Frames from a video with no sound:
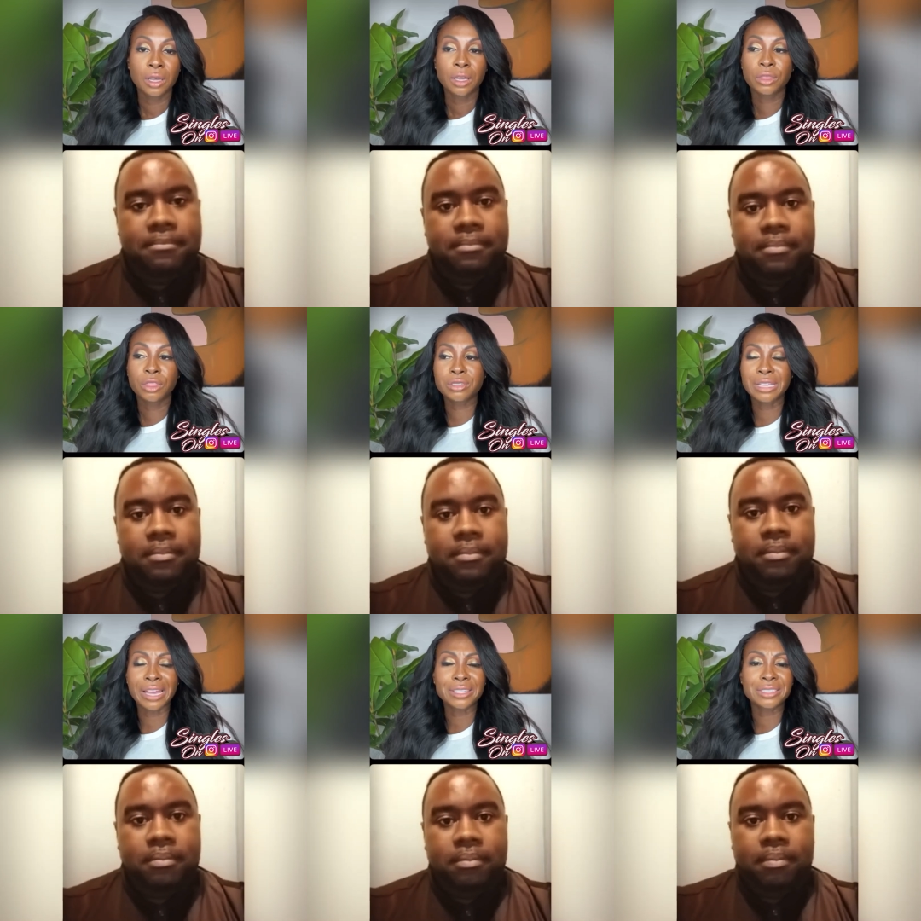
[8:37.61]
Speaker 1: There's
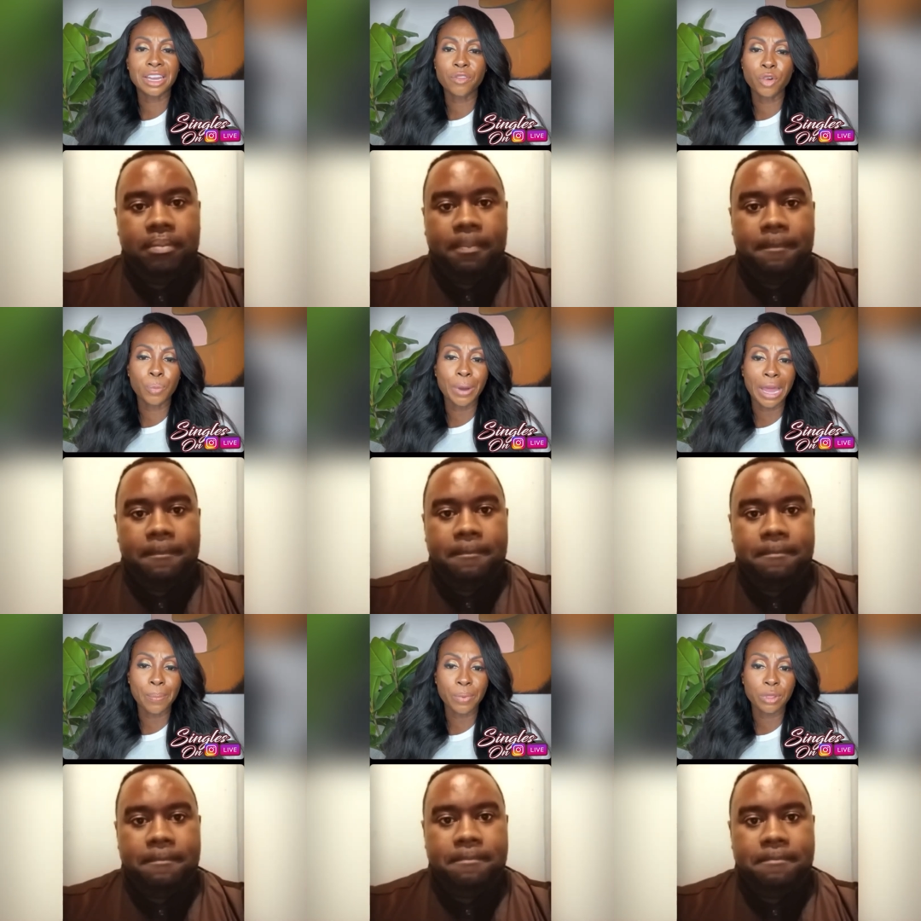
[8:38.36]
like several
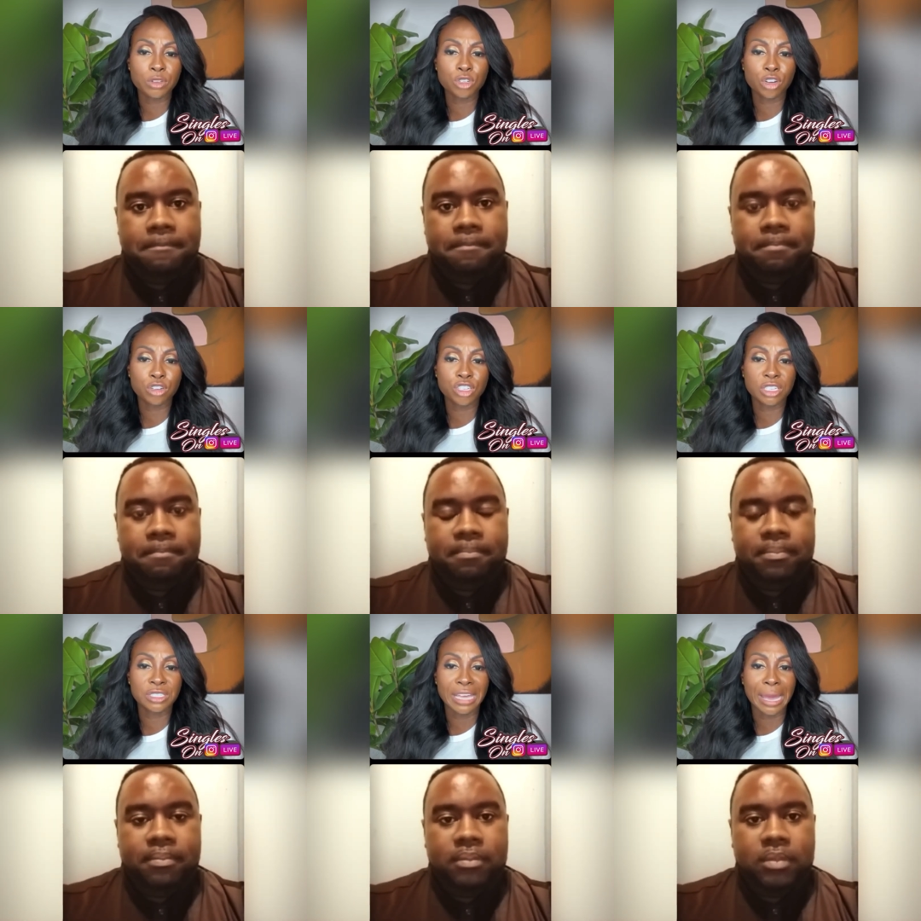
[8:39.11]
popular churches
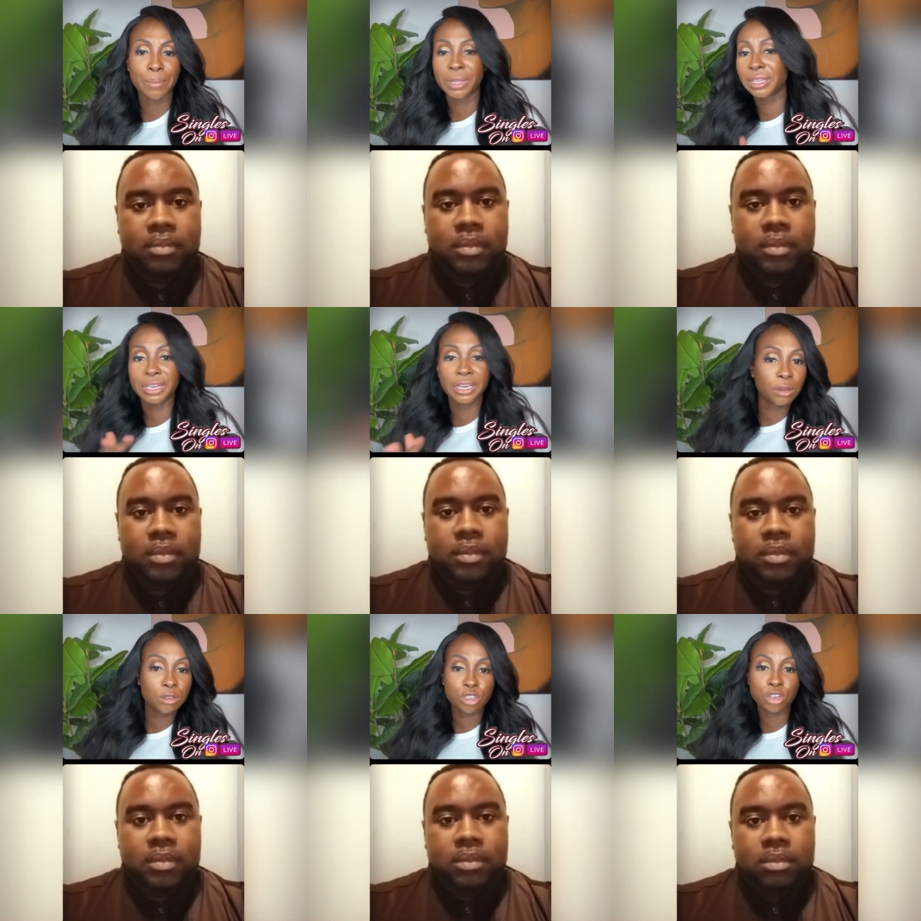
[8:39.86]
that
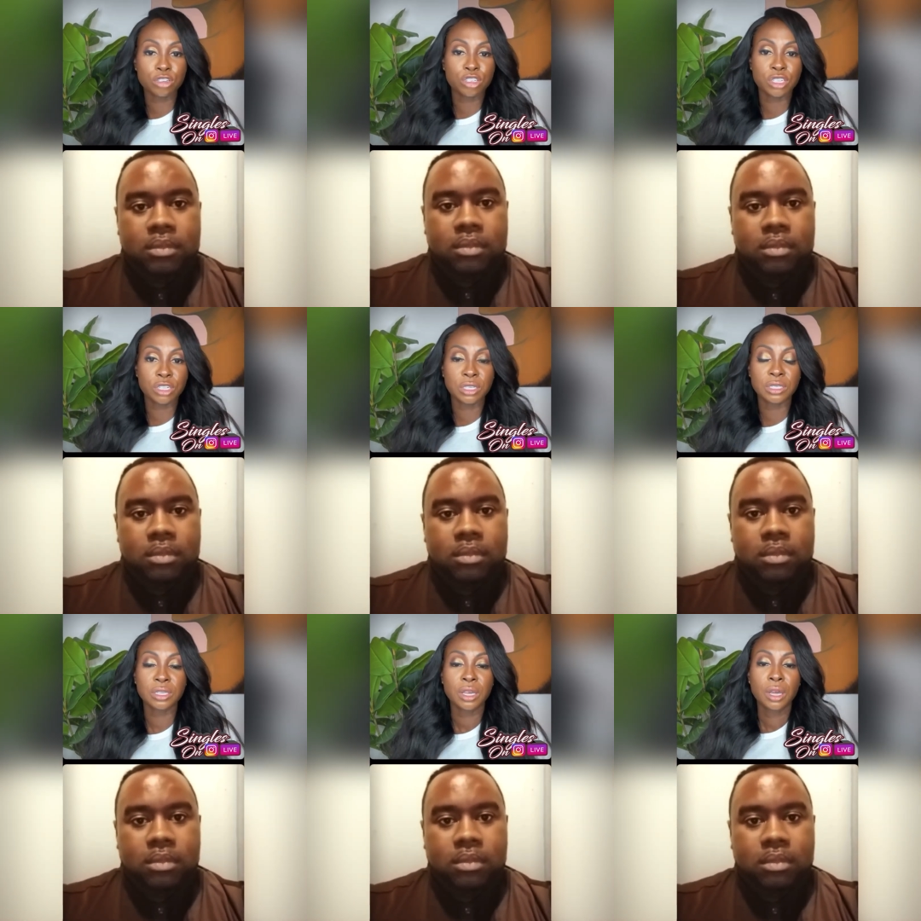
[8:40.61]
millennial churches
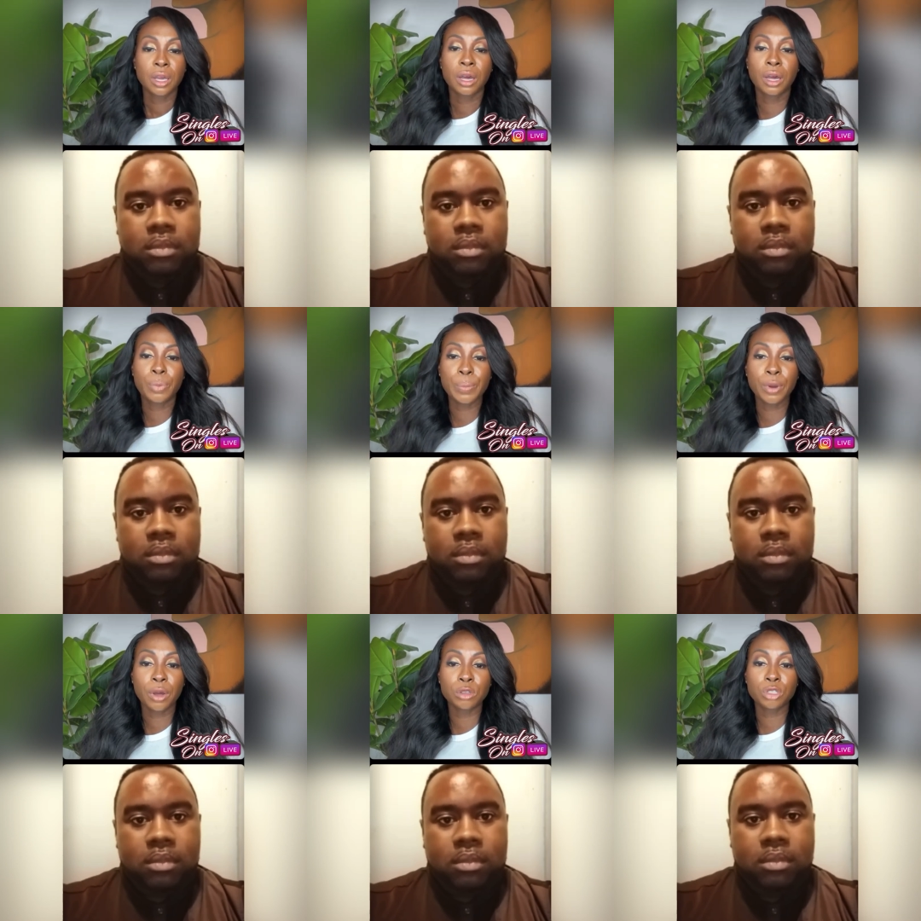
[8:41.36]
uh, people
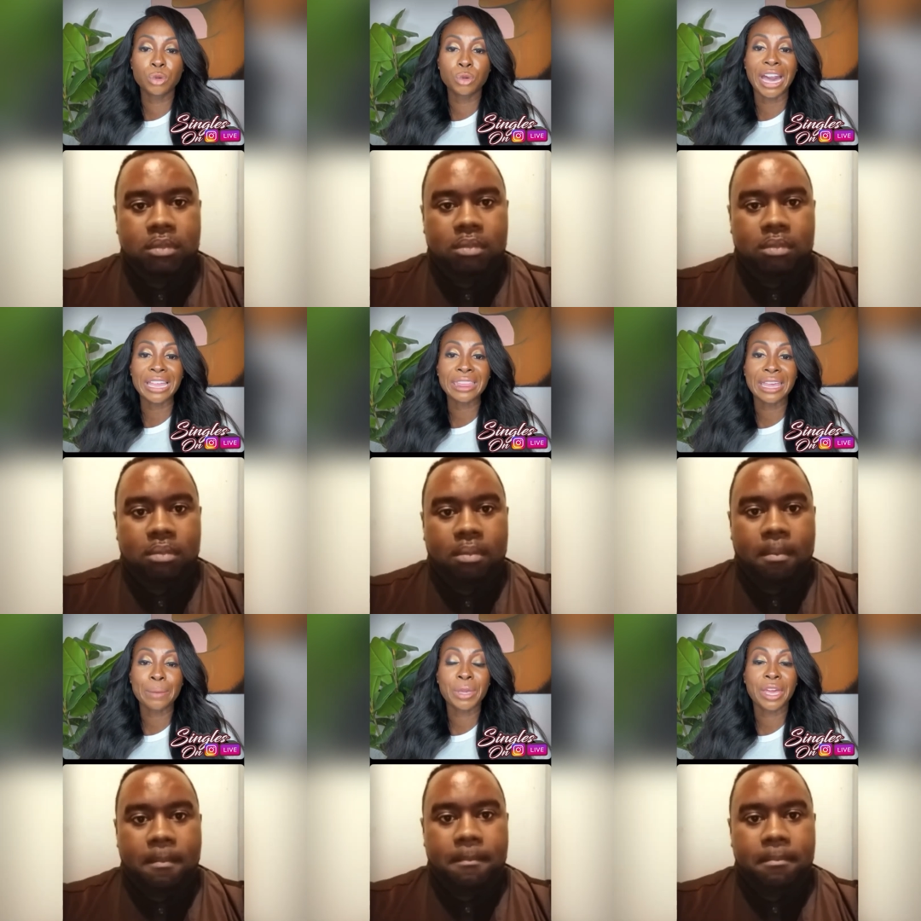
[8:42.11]
go to. I
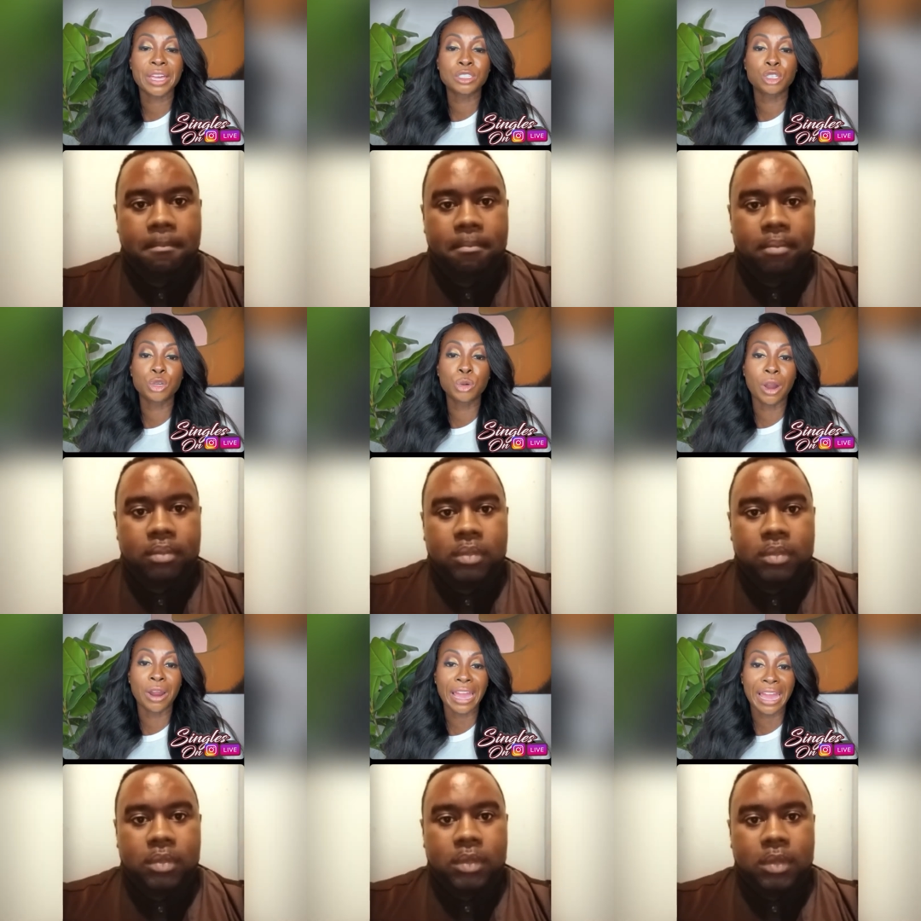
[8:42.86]
think because you
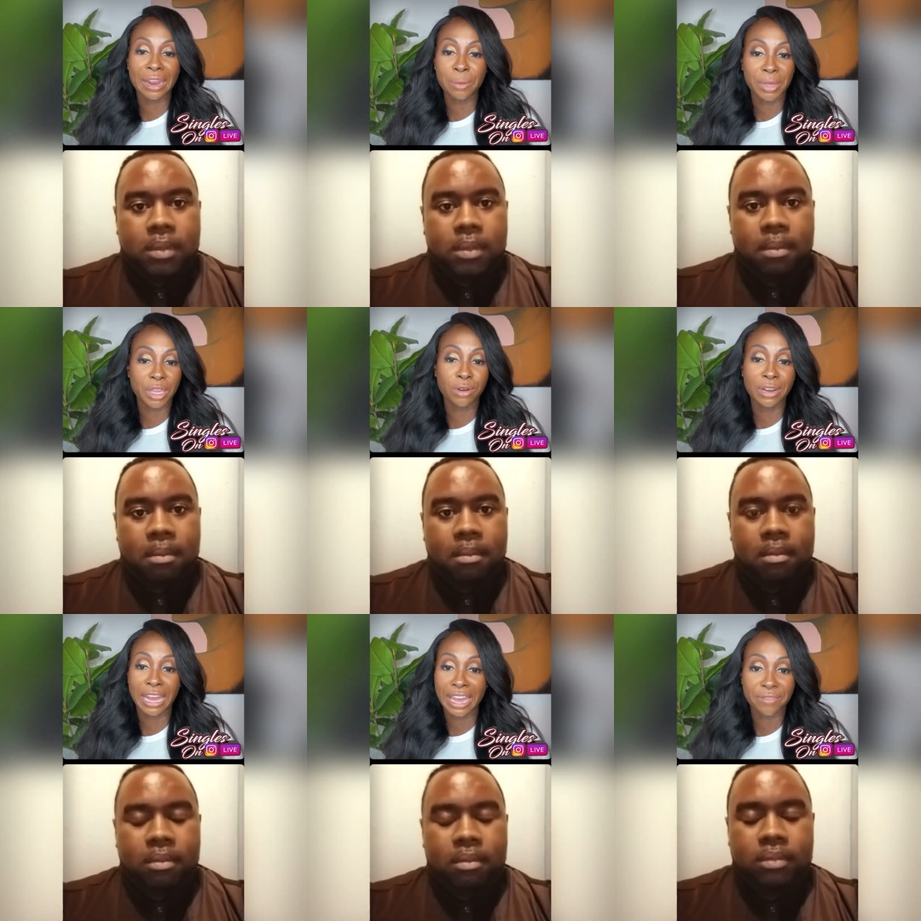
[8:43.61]
are adamant, you're
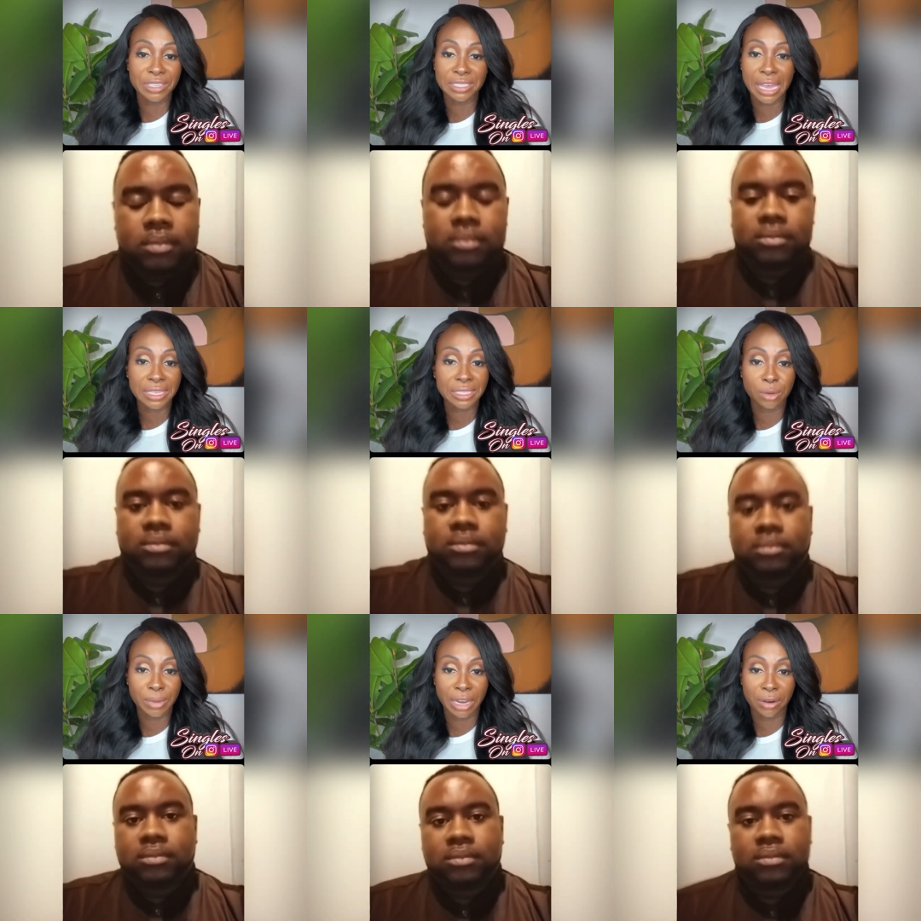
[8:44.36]
not having sex till
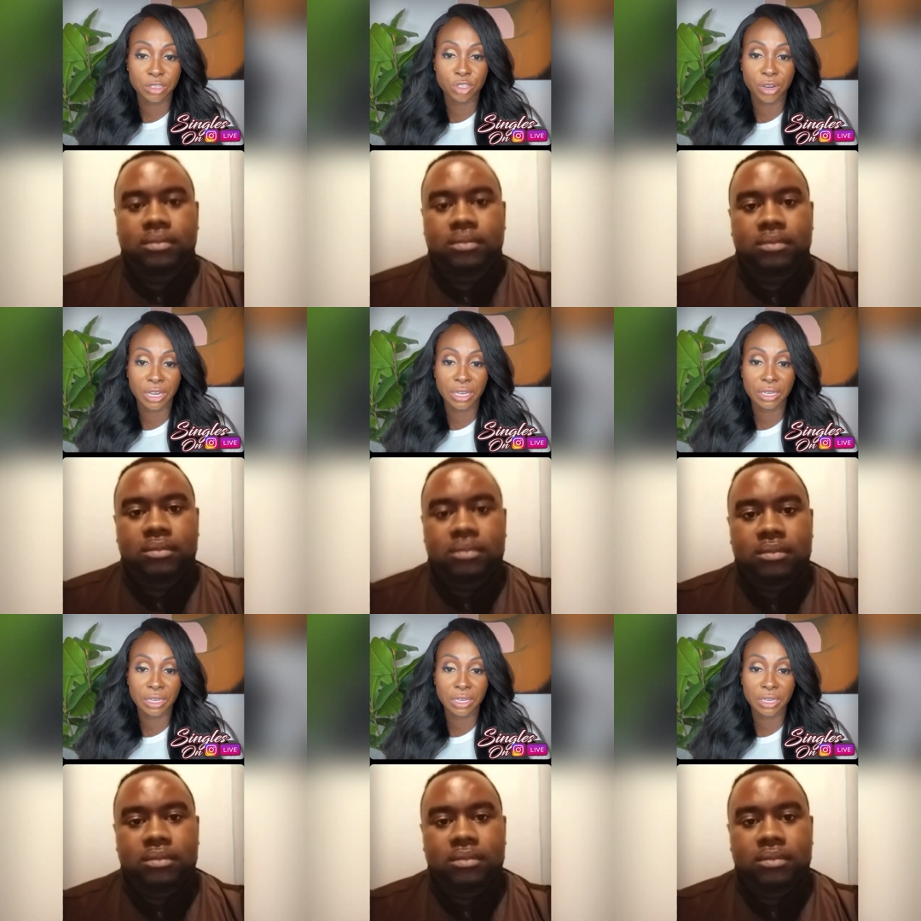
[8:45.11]
marriage, right?